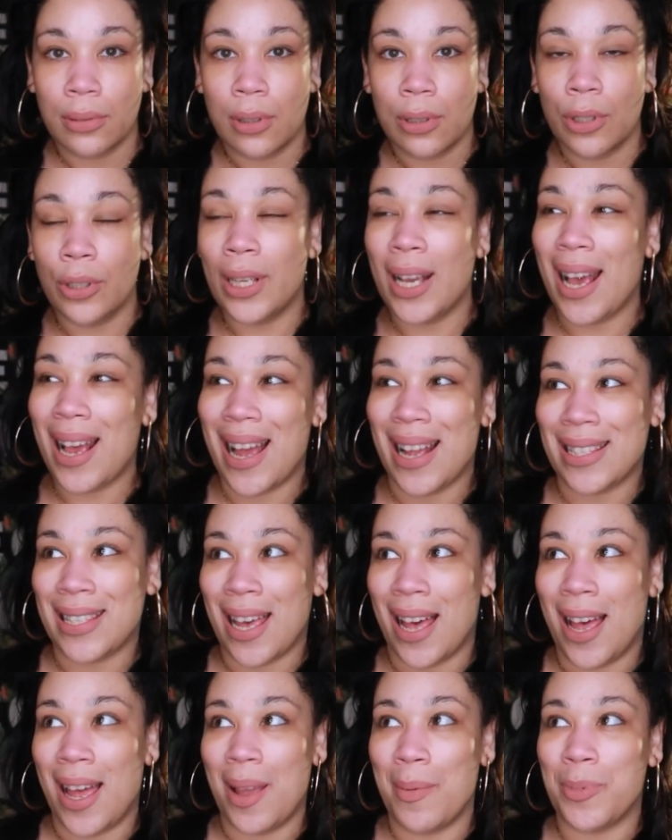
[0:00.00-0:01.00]
You think I got
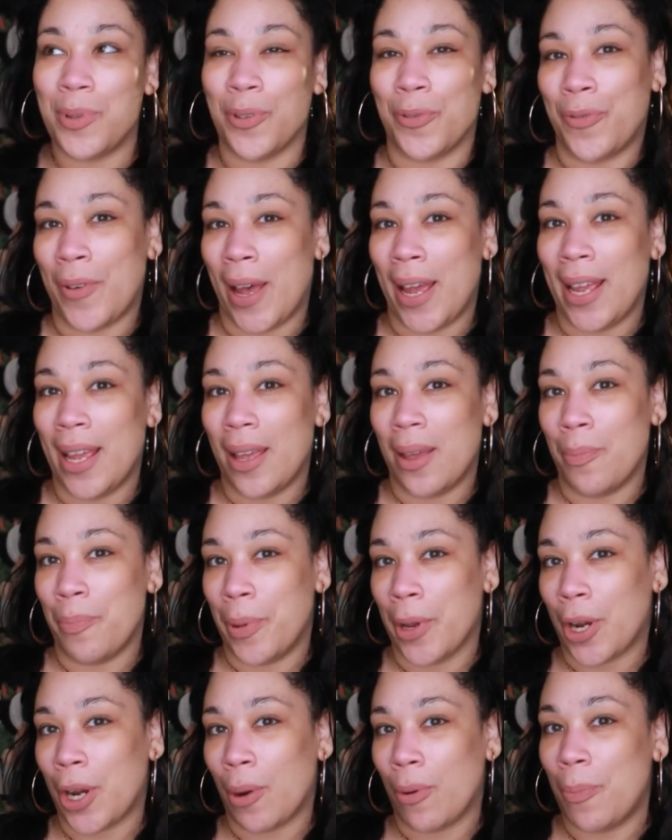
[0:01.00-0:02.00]
time to fight and
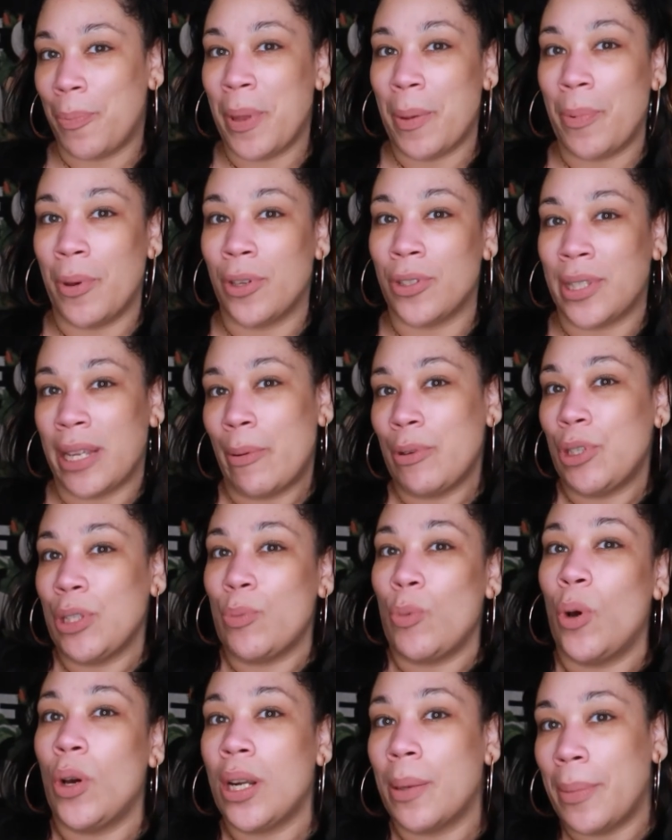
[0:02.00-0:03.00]
bicker with people? You say what you
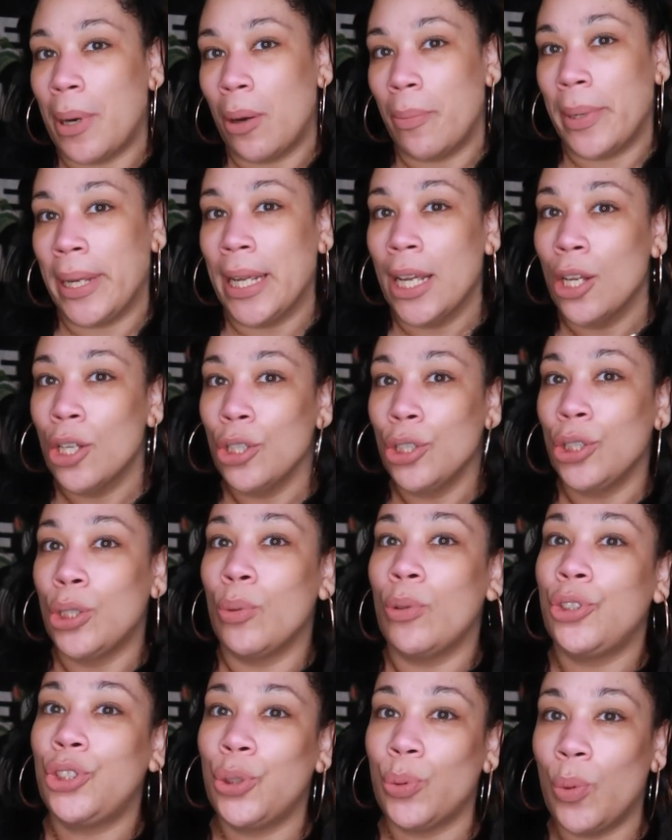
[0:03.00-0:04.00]
want about me. Do
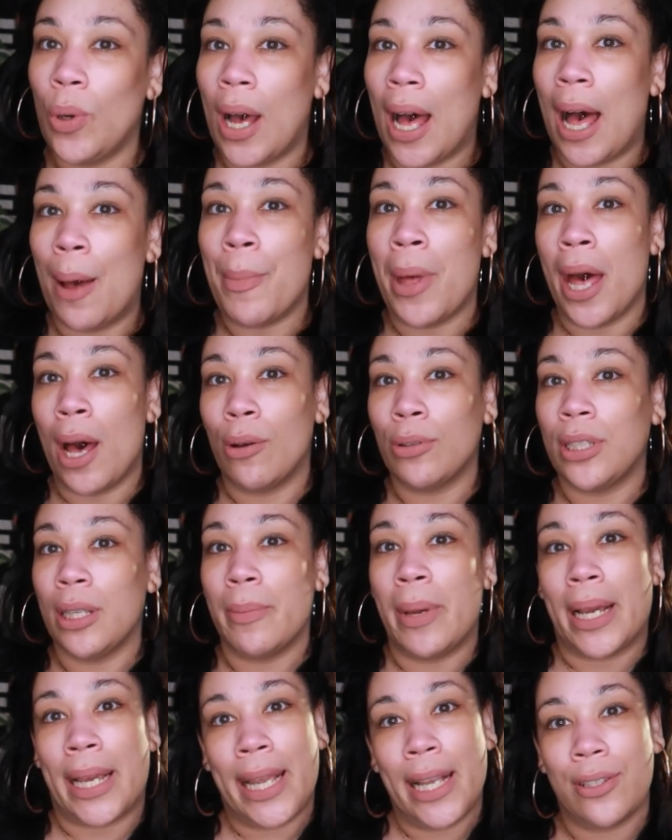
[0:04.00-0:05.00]
what you want. I'm healthy.
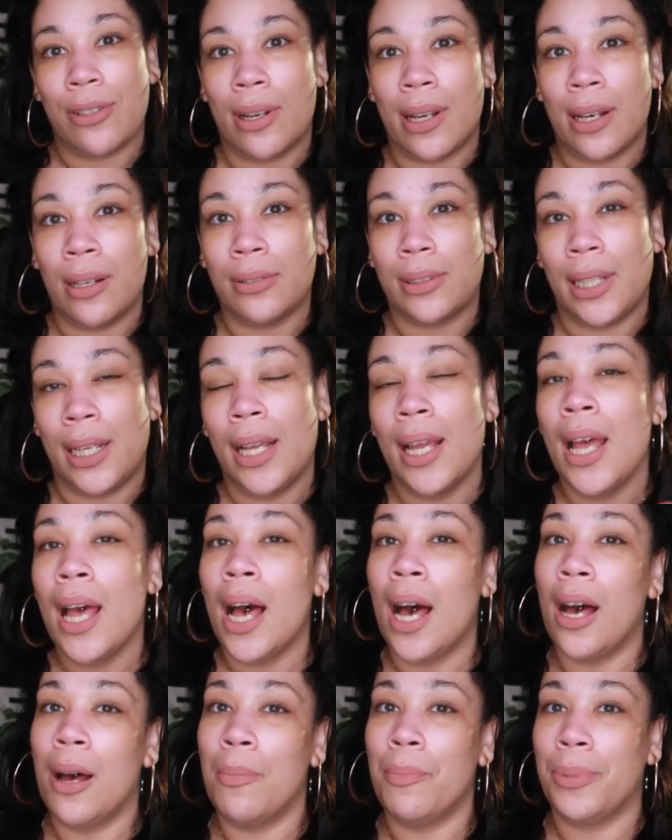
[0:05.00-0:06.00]
My kids are healthy.
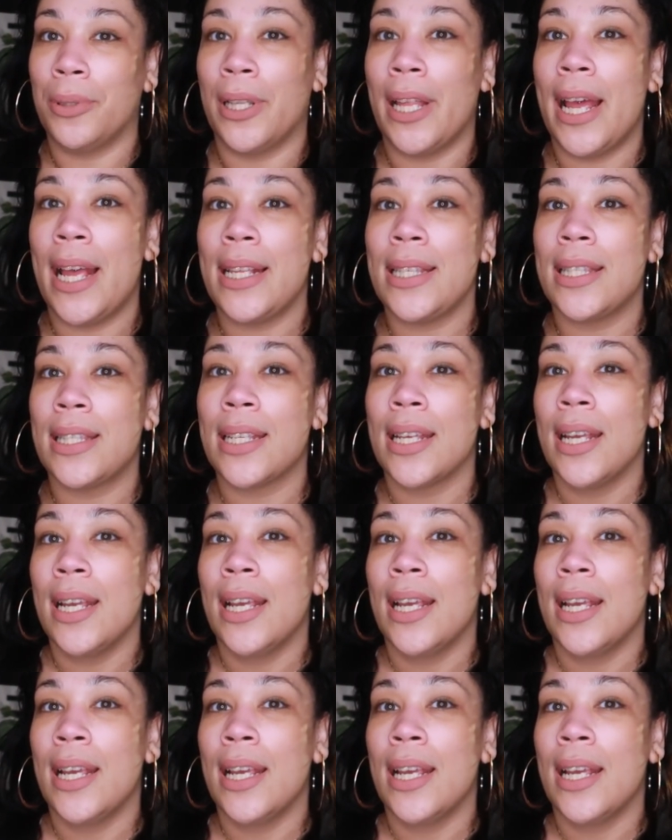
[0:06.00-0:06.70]
I'm blessed.